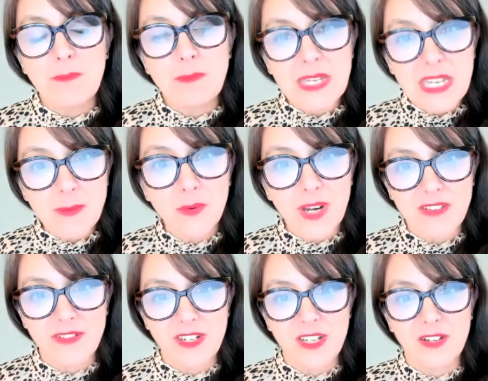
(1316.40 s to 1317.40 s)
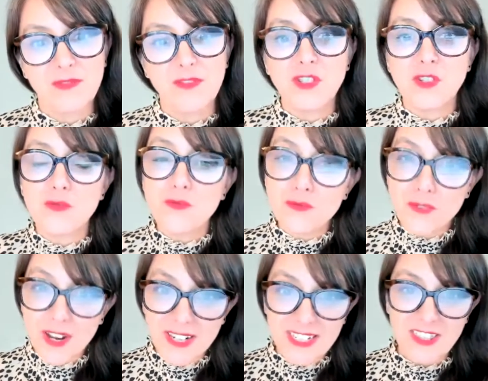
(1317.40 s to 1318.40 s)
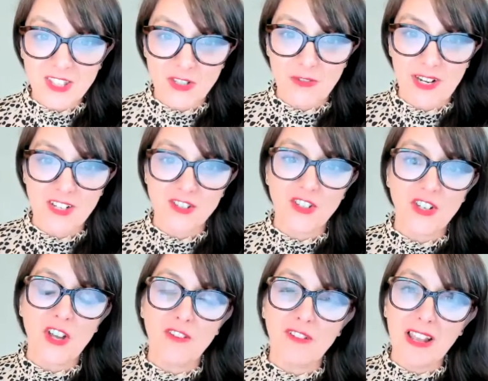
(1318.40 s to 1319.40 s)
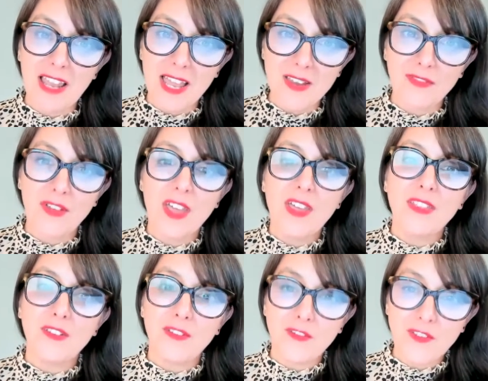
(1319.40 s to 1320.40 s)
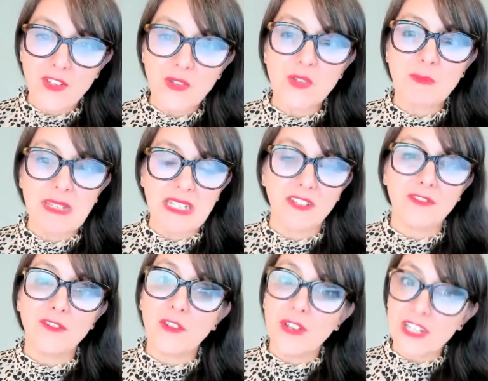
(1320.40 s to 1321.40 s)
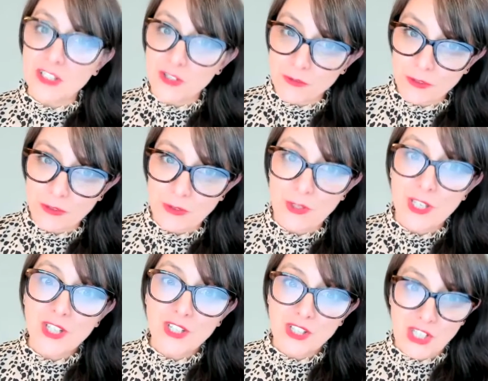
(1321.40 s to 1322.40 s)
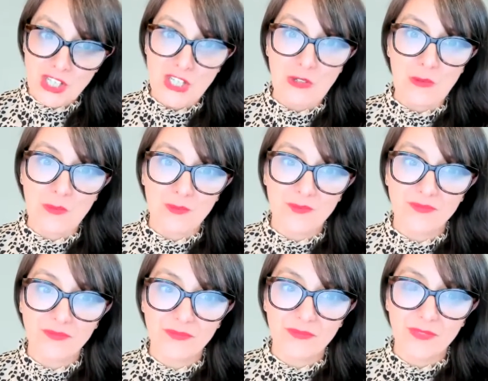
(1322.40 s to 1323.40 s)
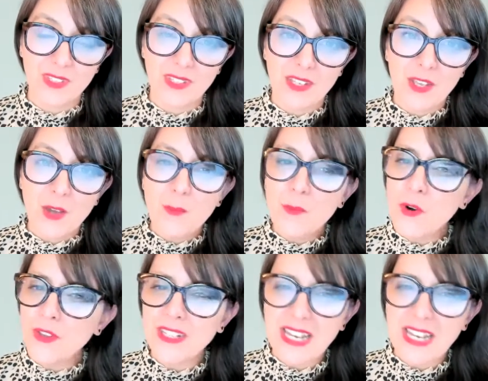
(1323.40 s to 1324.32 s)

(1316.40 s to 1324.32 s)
Be brave enough to run in the direction of a life that feels meaningful and true to you. More than